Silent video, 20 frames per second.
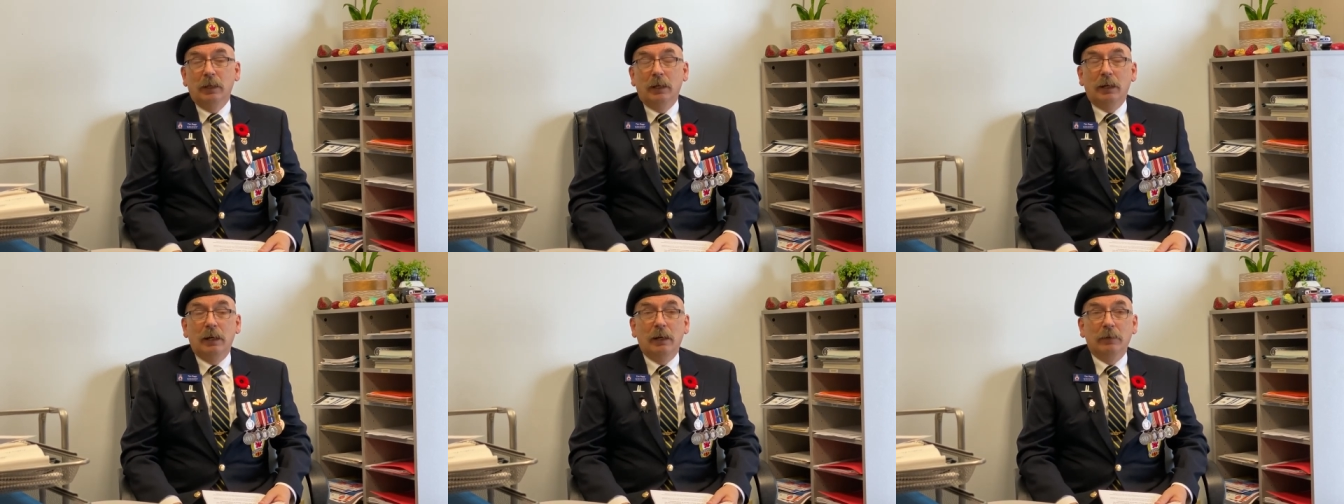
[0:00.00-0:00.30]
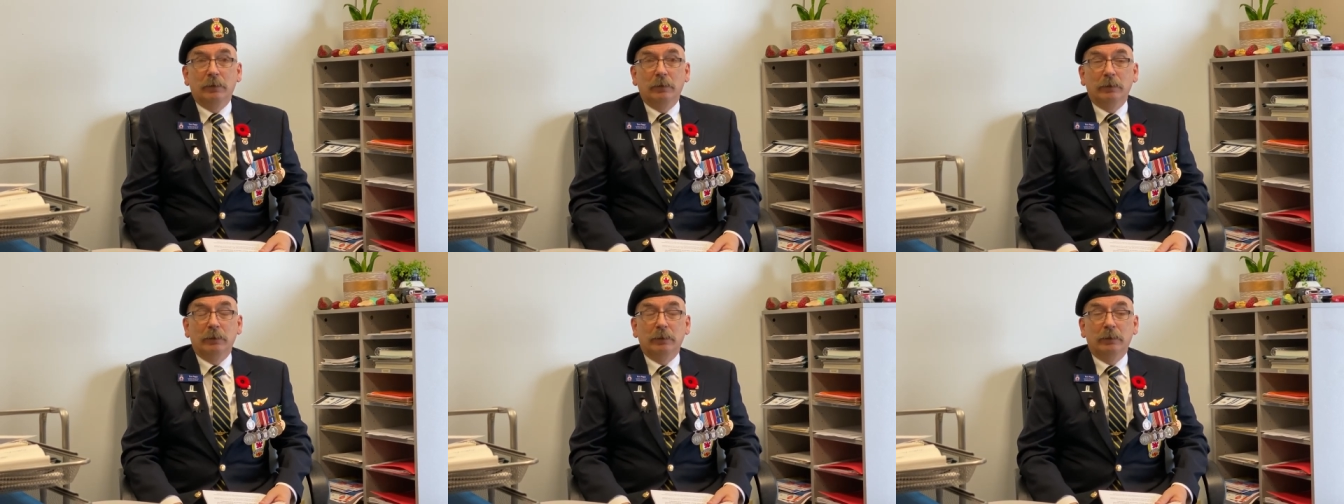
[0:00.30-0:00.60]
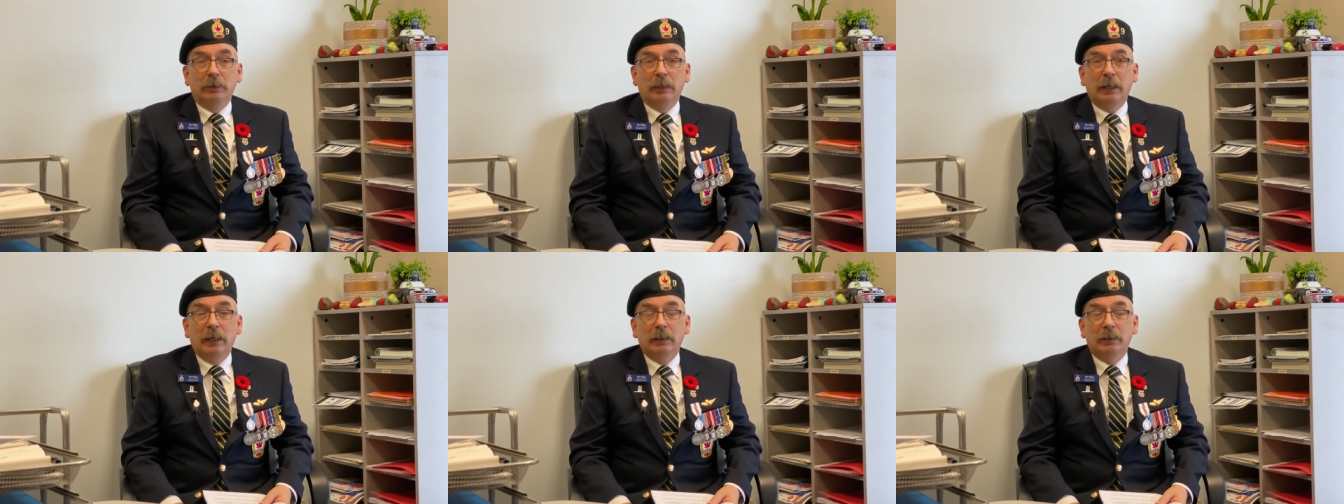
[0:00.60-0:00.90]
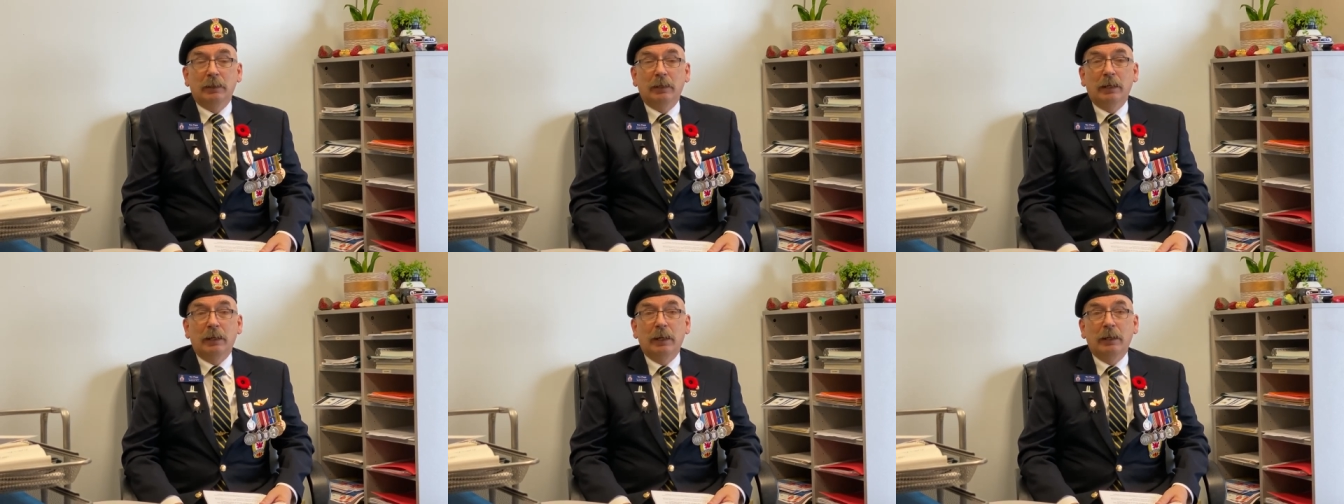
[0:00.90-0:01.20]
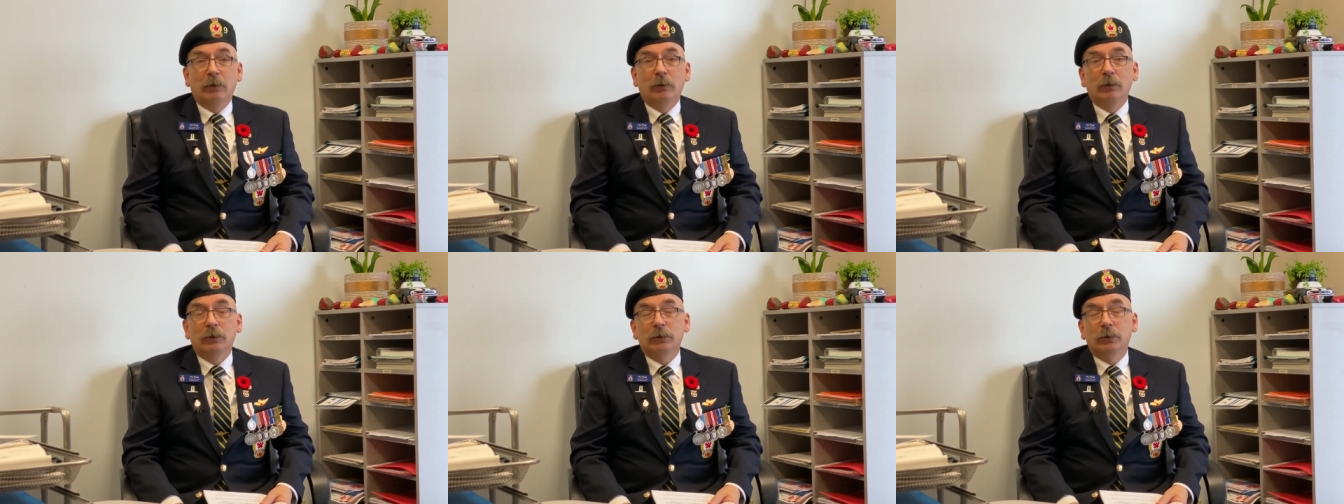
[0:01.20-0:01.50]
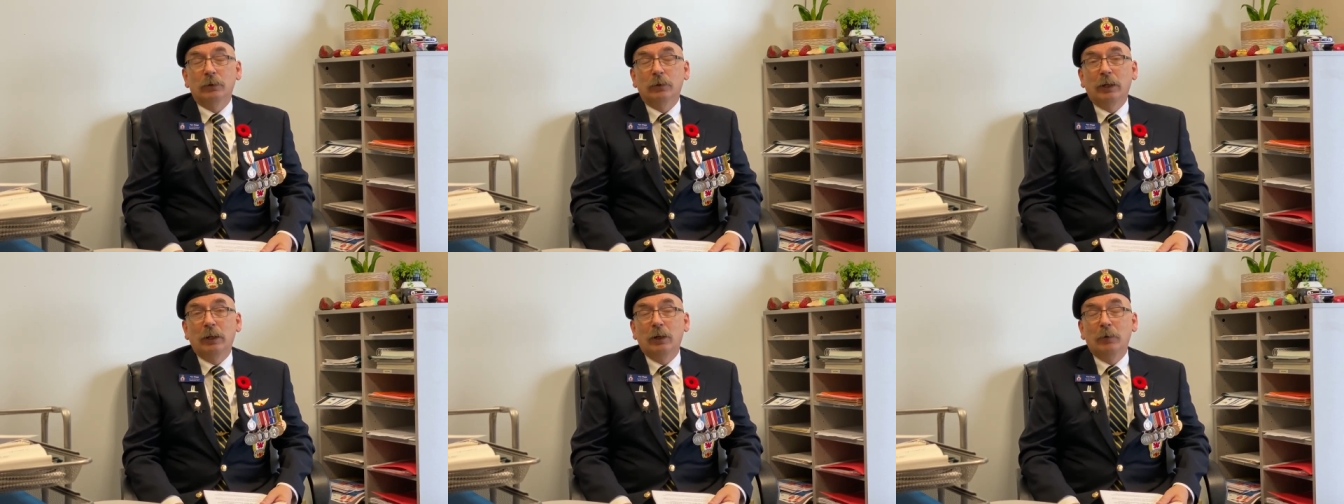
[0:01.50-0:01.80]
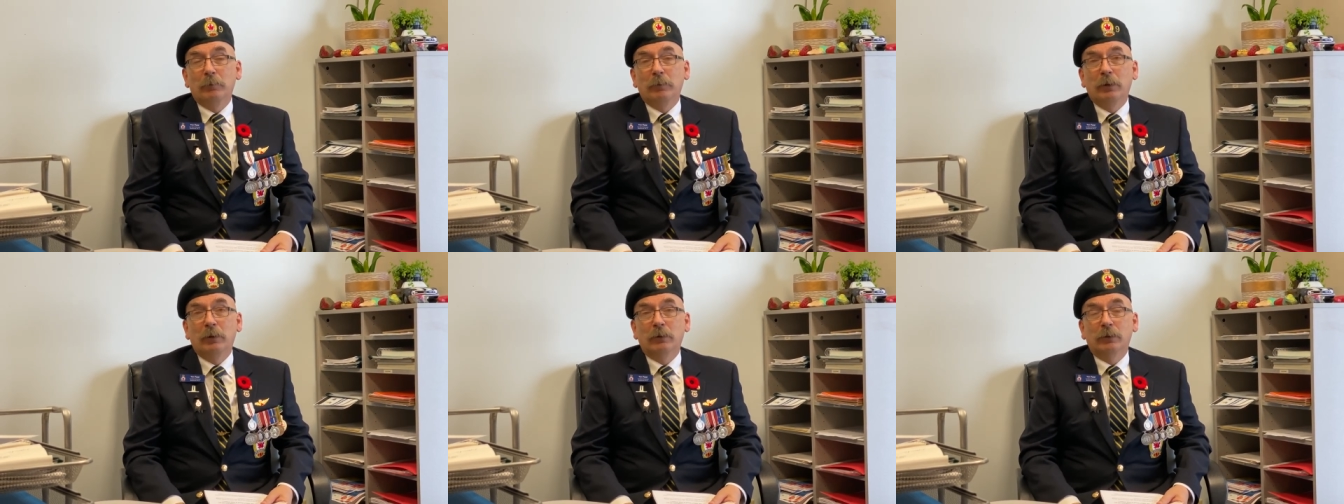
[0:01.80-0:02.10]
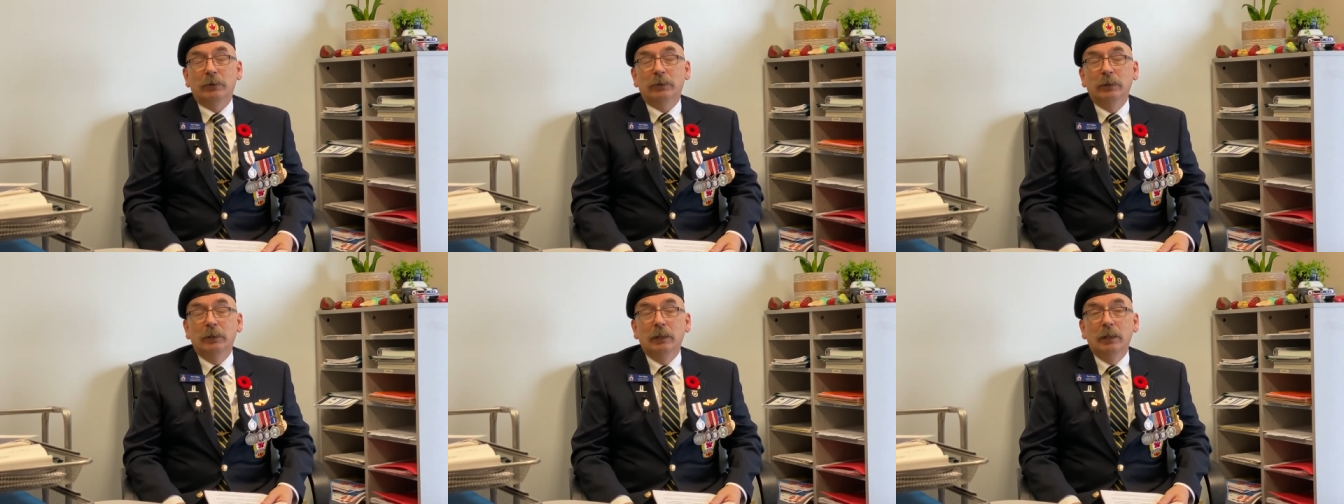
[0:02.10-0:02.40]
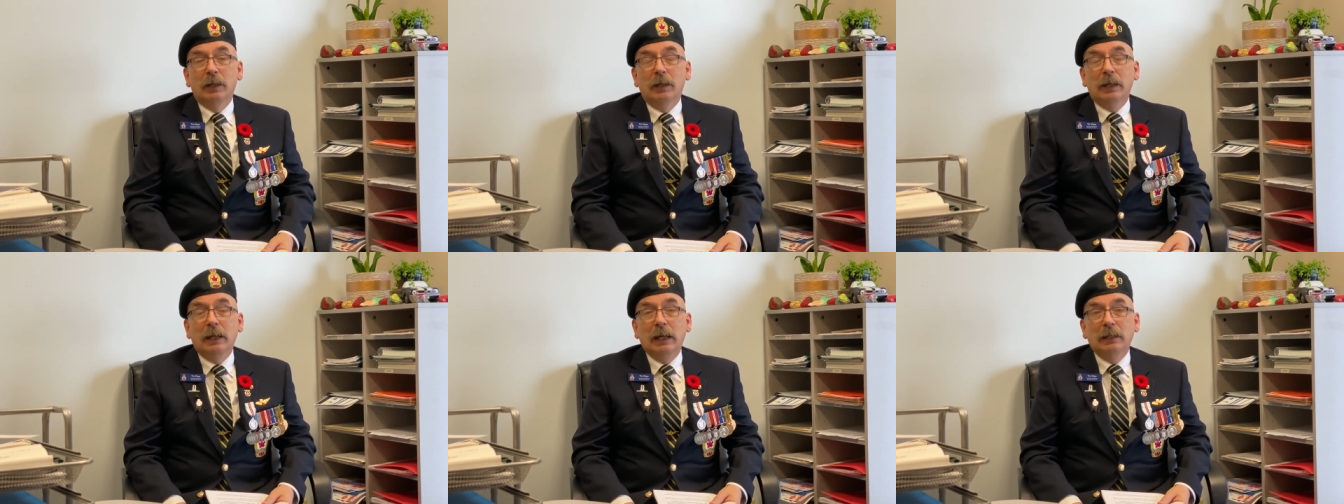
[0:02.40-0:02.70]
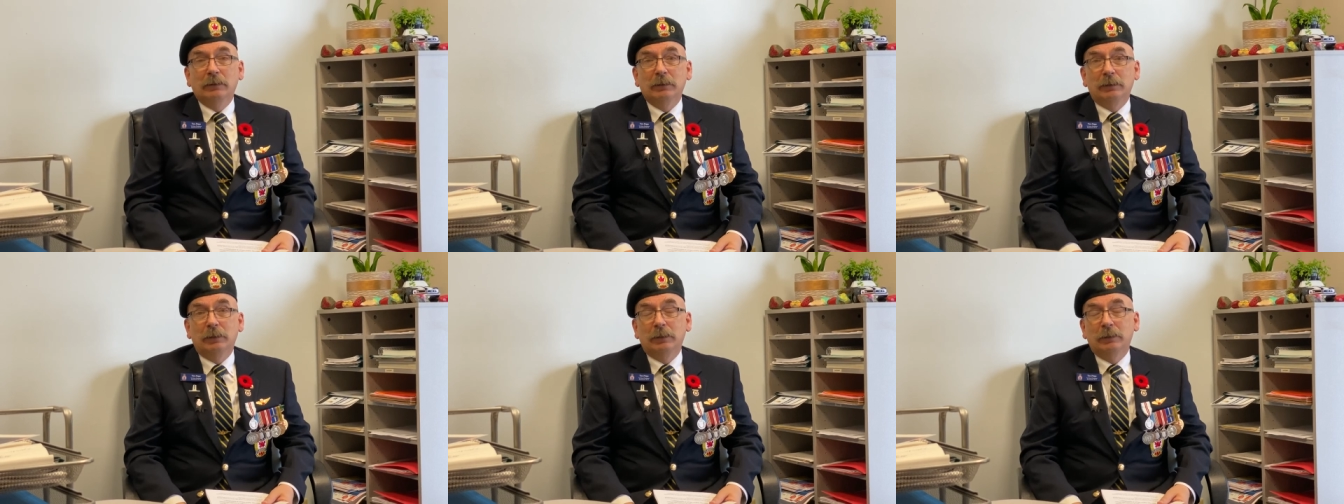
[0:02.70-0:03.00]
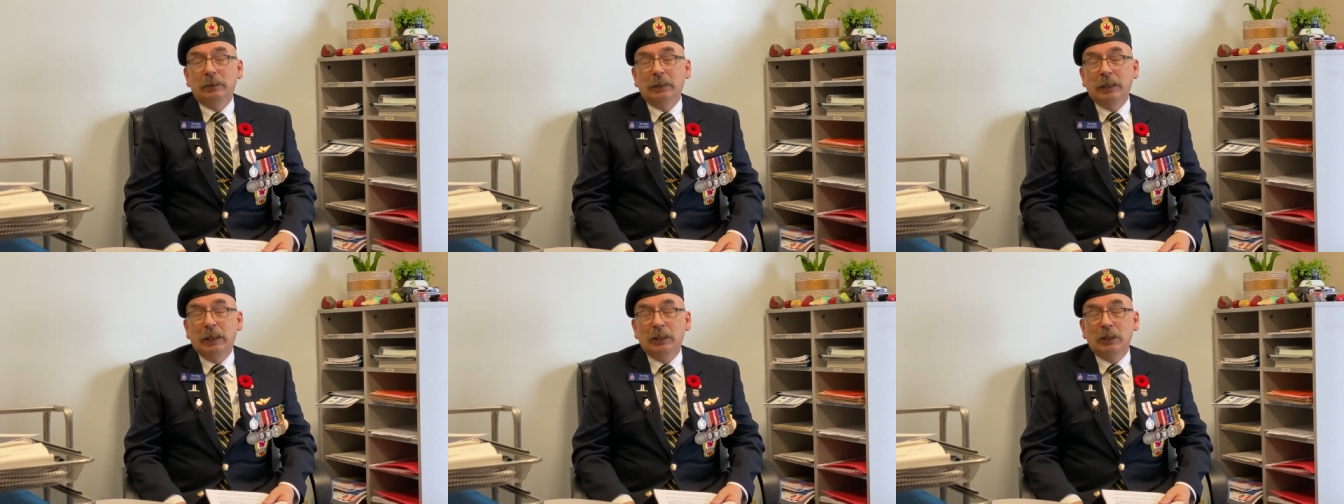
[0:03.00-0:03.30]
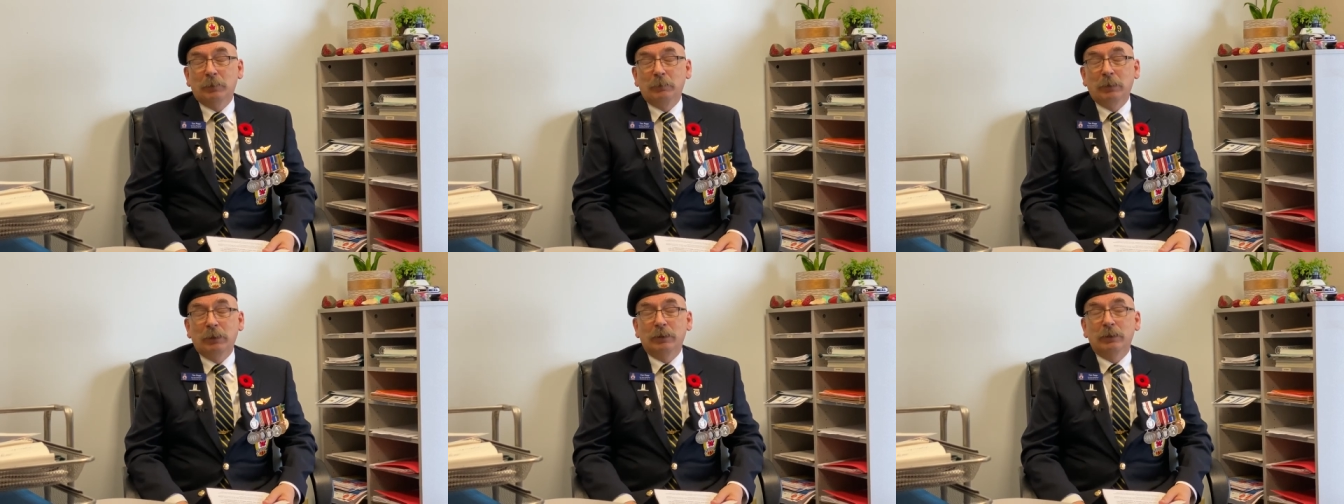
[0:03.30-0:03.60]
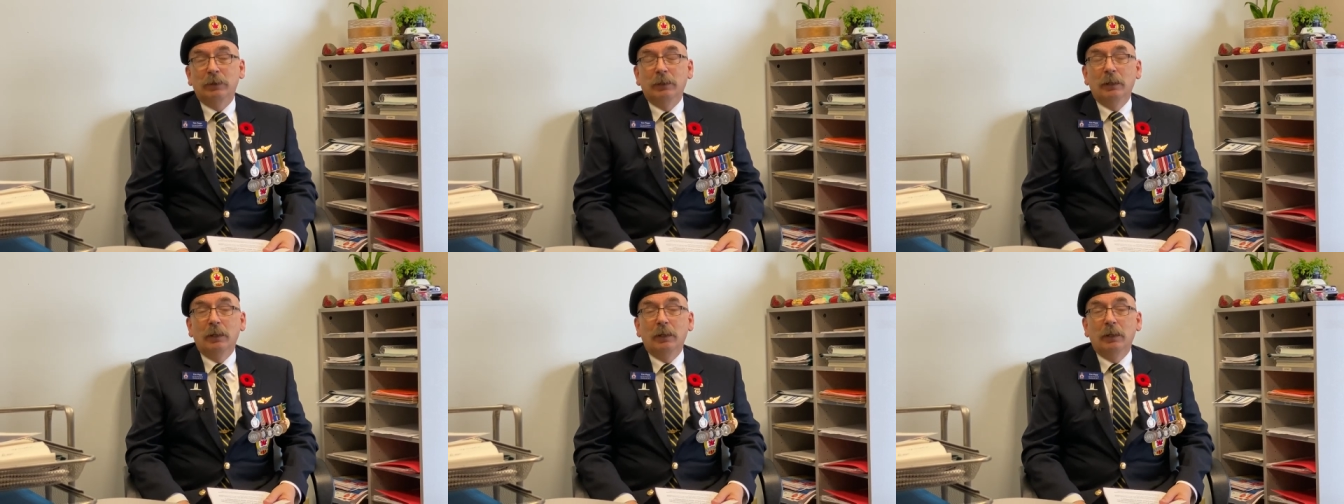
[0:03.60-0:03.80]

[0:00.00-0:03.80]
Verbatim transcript: Other than that, I also help out at the detachment